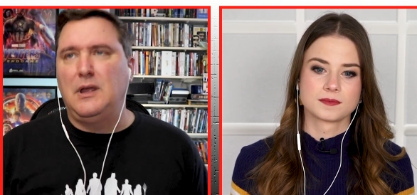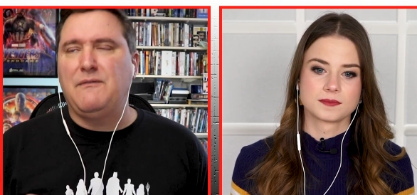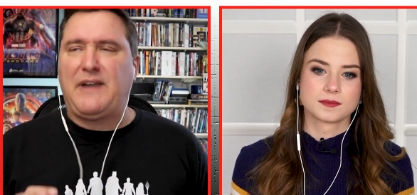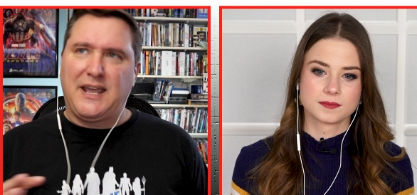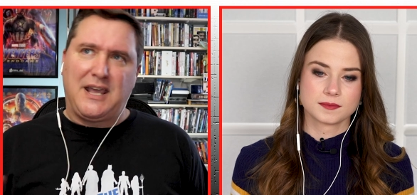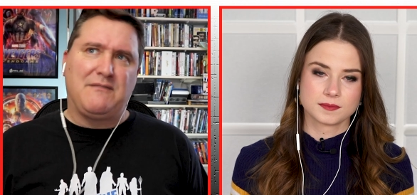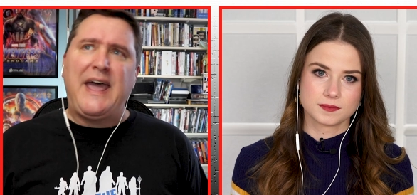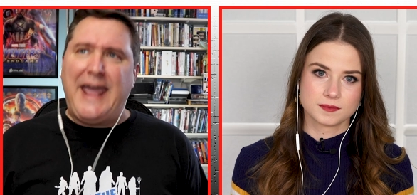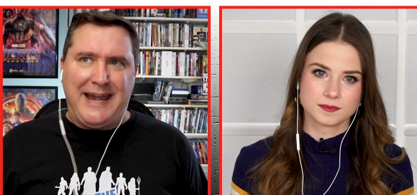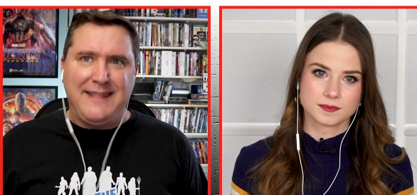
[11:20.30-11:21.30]
Speaker 1: If I can
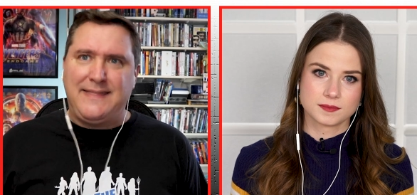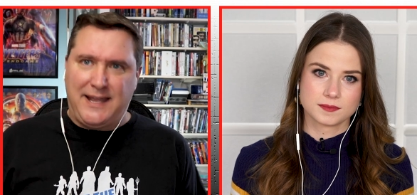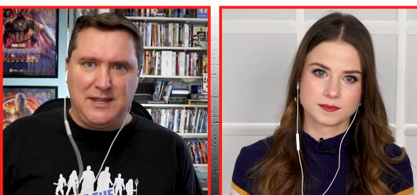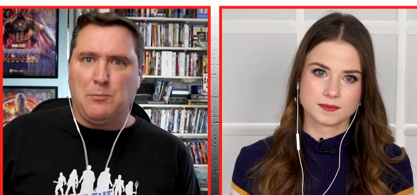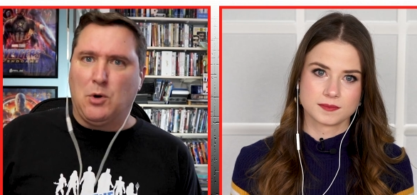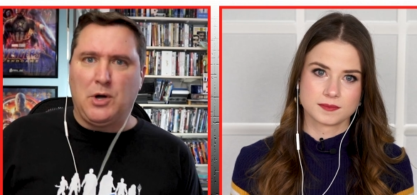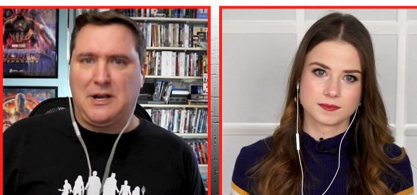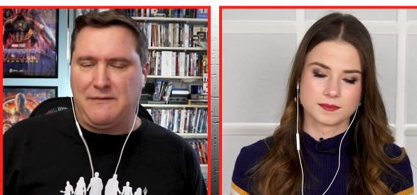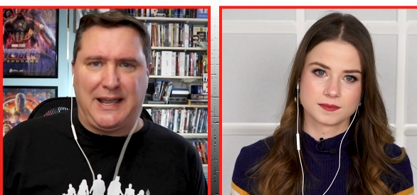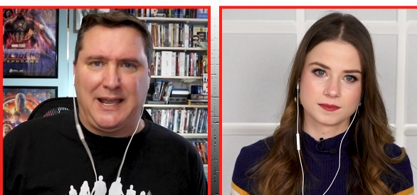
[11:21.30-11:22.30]
convey anything in the
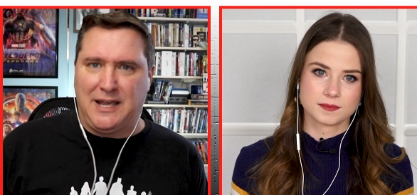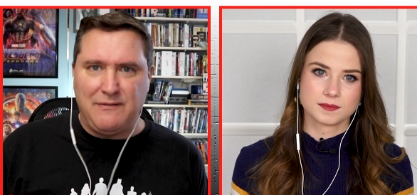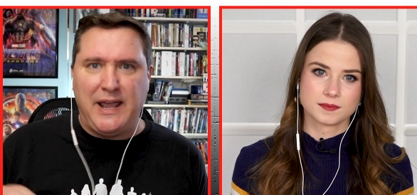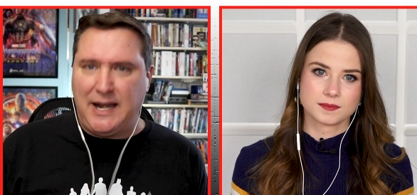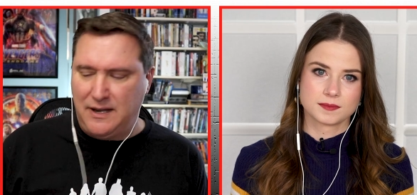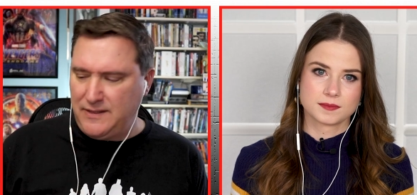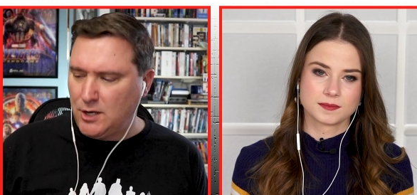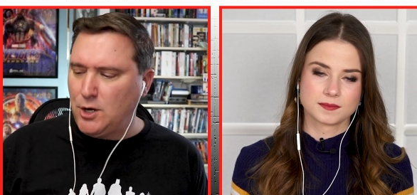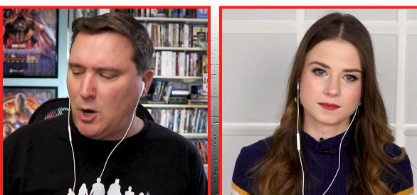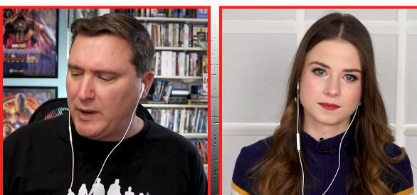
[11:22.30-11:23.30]
book, and if I can convey
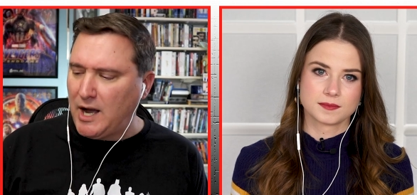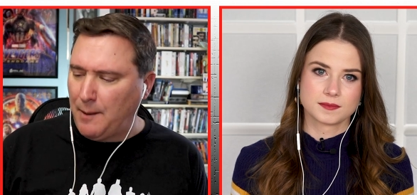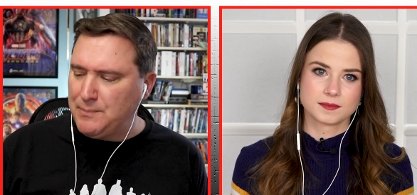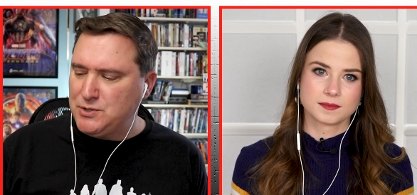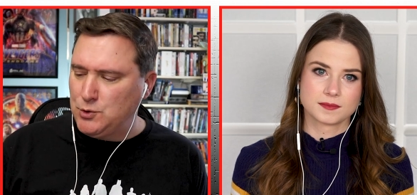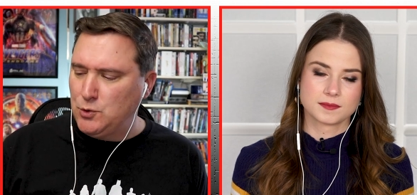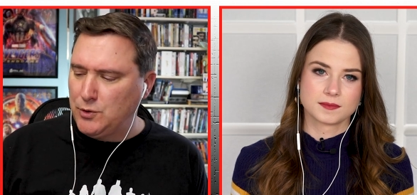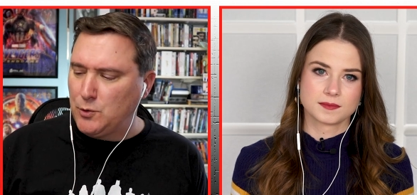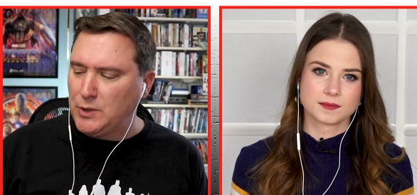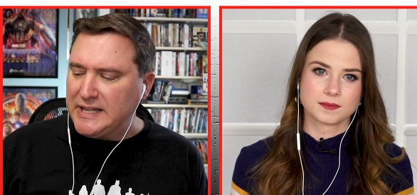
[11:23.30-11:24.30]
anything going up
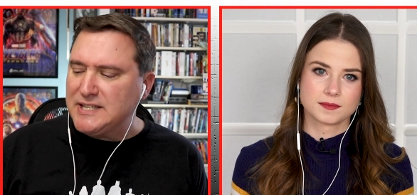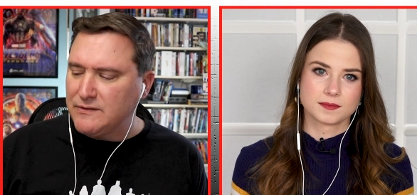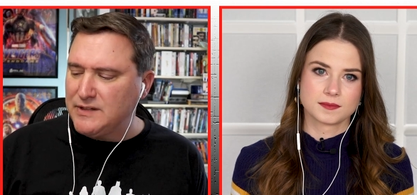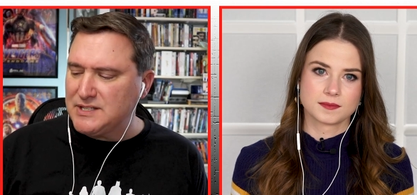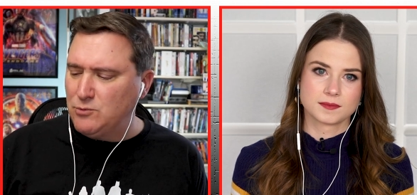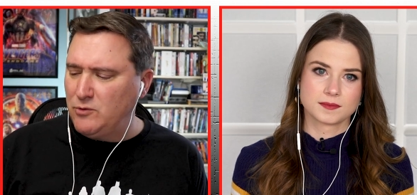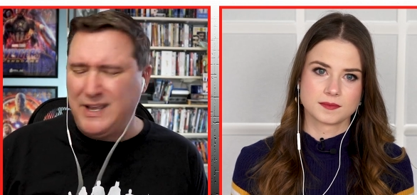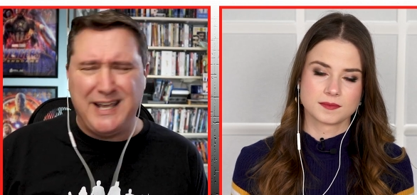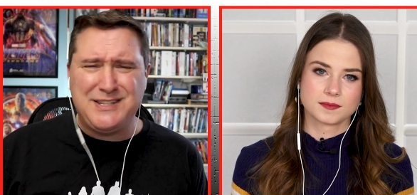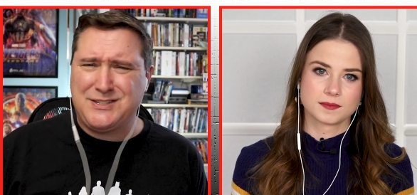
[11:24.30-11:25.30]
to the release of this
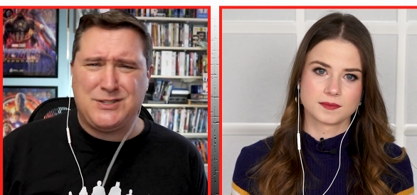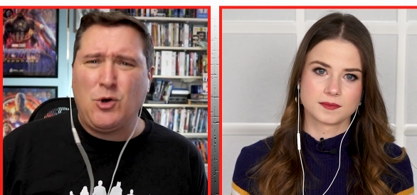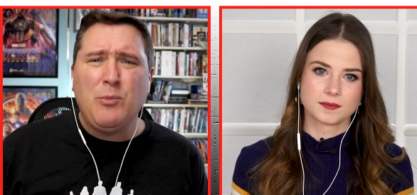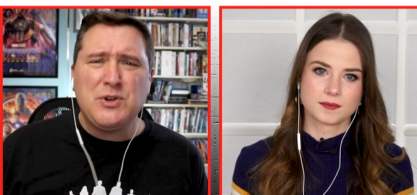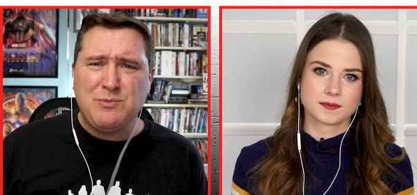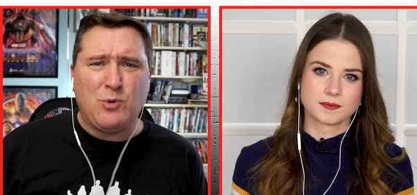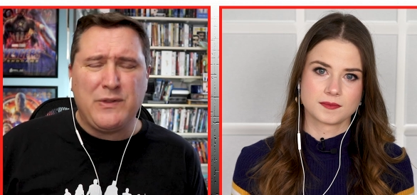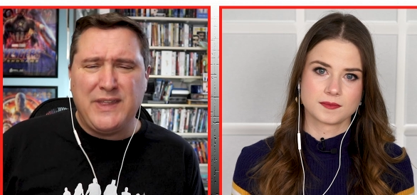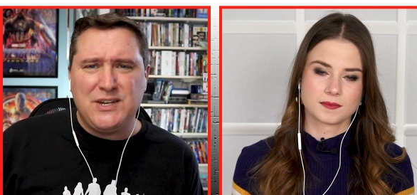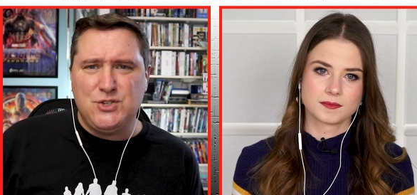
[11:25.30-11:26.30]
movie, it's so much
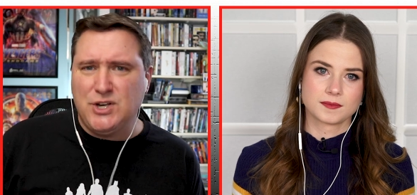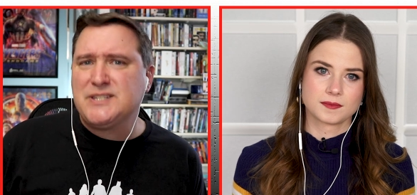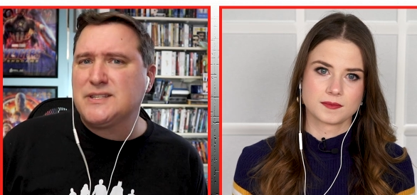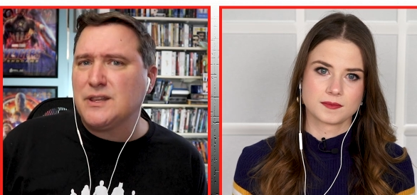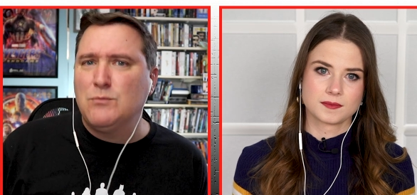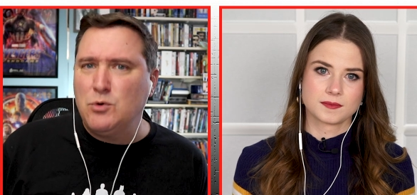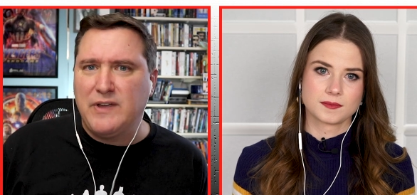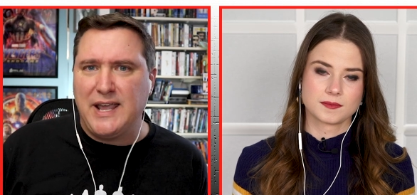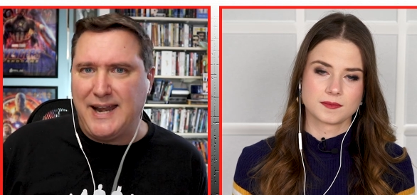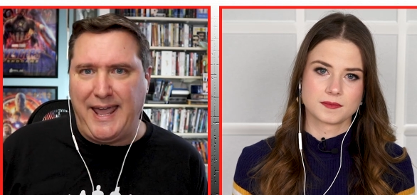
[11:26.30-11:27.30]
more than just the
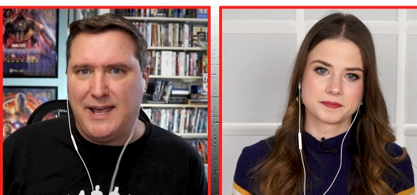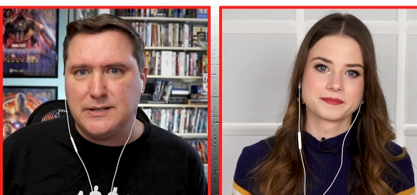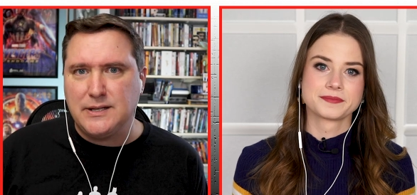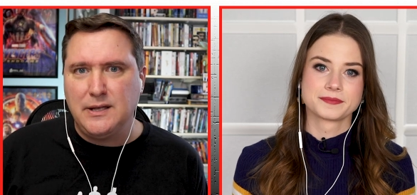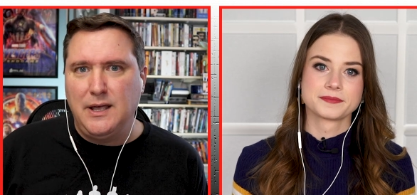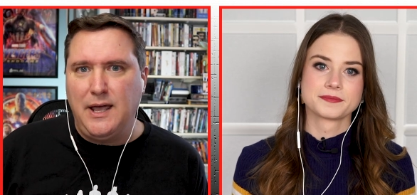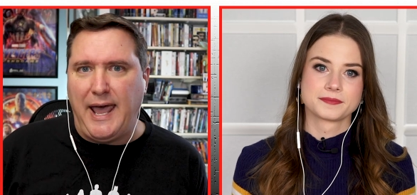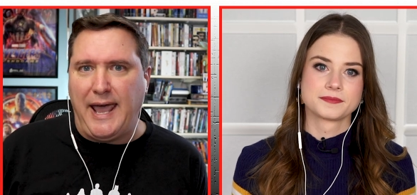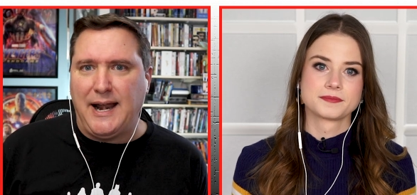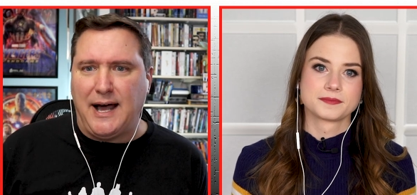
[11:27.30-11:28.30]
movie at hand.
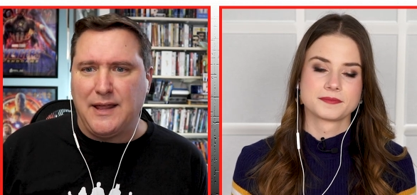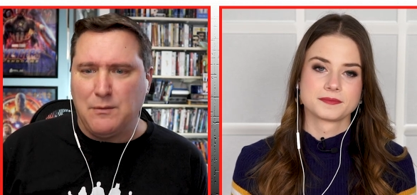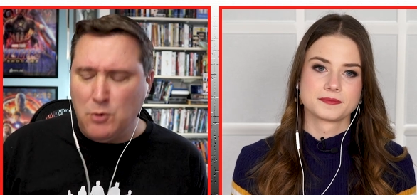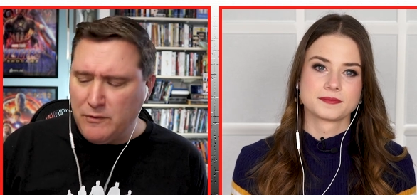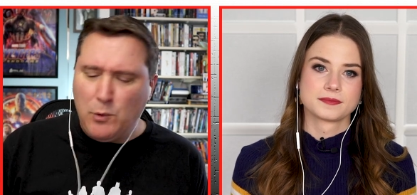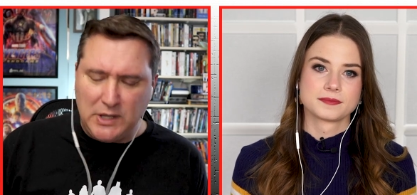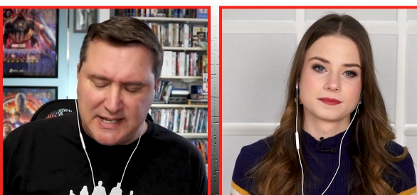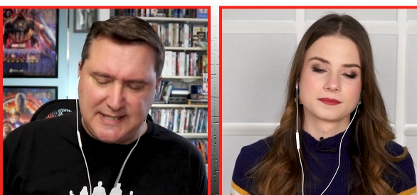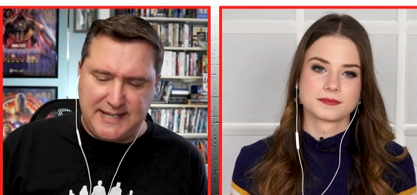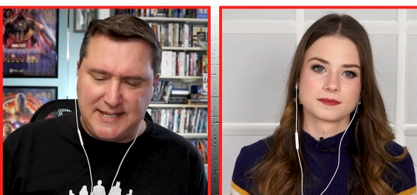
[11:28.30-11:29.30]
And the movie
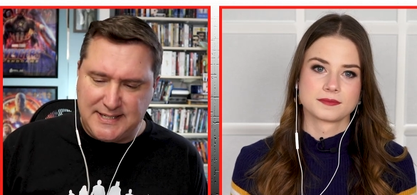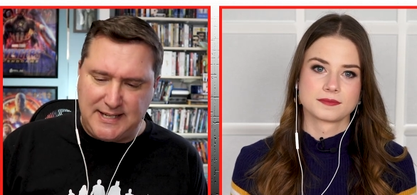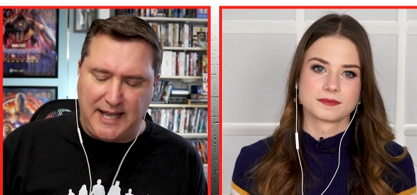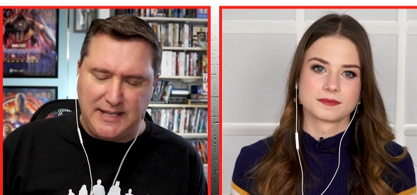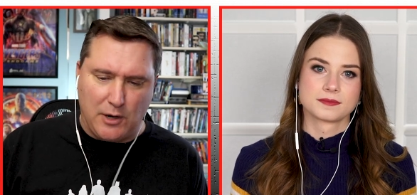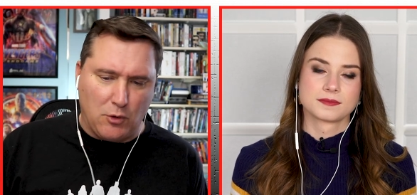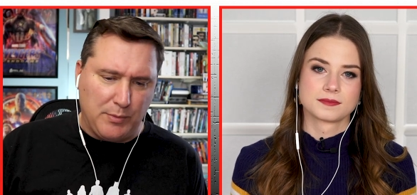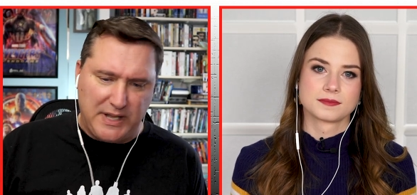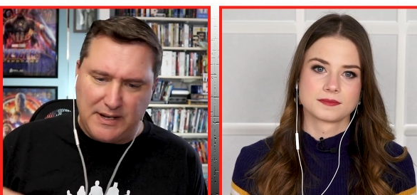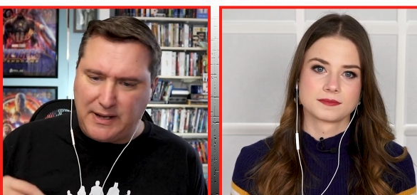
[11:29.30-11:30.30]
will exist, and there
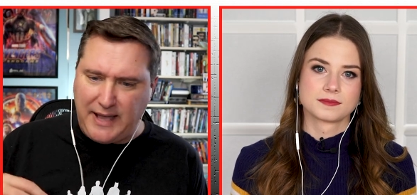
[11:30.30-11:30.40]
will be